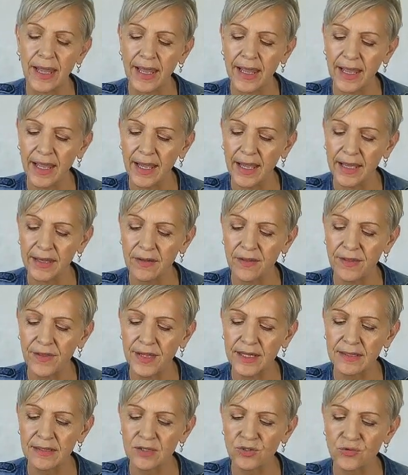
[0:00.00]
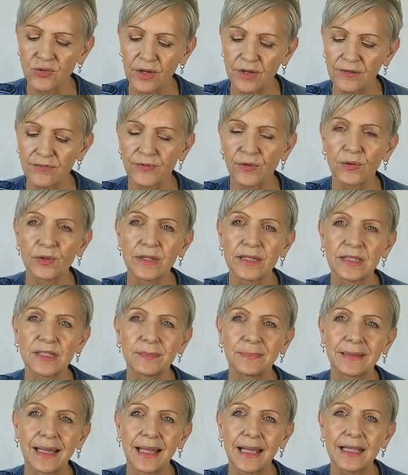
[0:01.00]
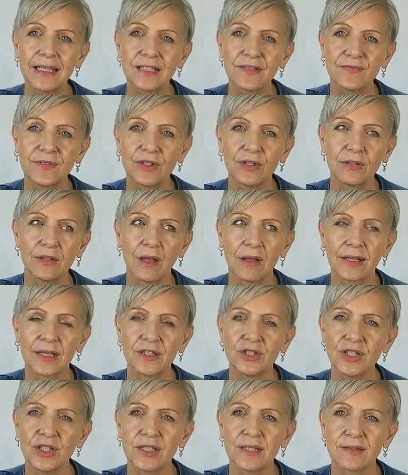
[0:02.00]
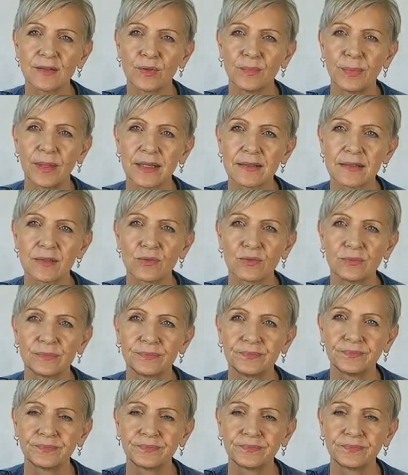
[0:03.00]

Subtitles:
and things are trying to fall into place for you like a jigsaw puzzle.